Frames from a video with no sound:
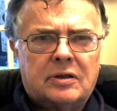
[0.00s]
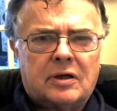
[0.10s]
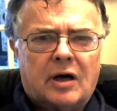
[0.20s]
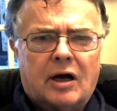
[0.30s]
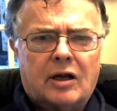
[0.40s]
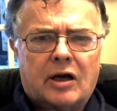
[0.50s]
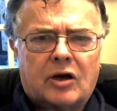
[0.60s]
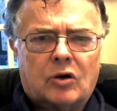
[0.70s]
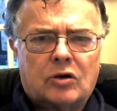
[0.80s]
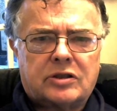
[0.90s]
"I like
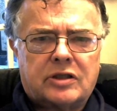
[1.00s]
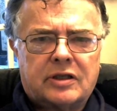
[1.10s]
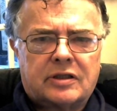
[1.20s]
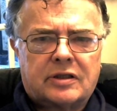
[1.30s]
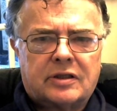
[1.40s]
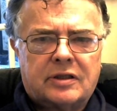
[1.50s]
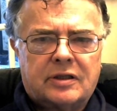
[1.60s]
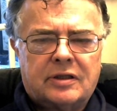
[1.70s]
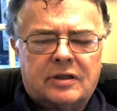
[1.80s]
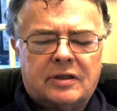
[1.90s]
horses."
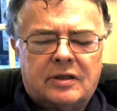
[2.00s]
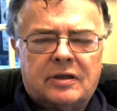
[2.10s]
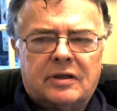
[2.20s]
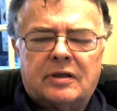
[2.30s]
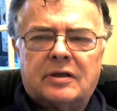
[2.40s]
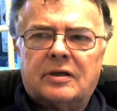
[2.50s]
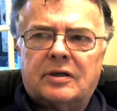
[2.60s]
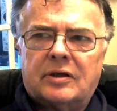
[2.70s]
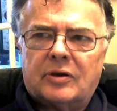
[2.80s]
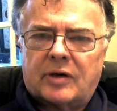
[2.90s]

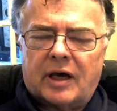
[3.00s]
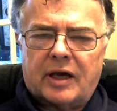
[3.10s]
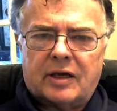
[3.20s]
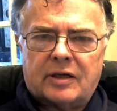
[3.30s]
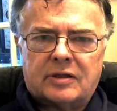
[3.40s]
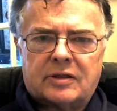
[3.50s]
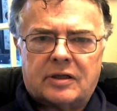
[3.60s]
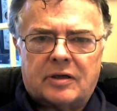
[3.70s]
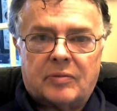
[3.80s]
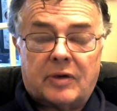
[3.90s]
"Okay,
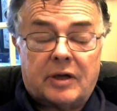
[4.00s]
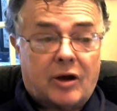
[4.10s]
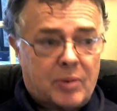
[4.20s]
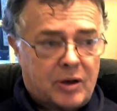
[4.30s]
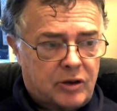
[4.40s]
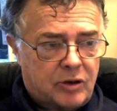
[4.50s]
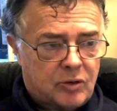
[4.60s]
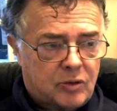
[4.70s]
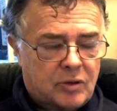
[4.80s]
and how about you?"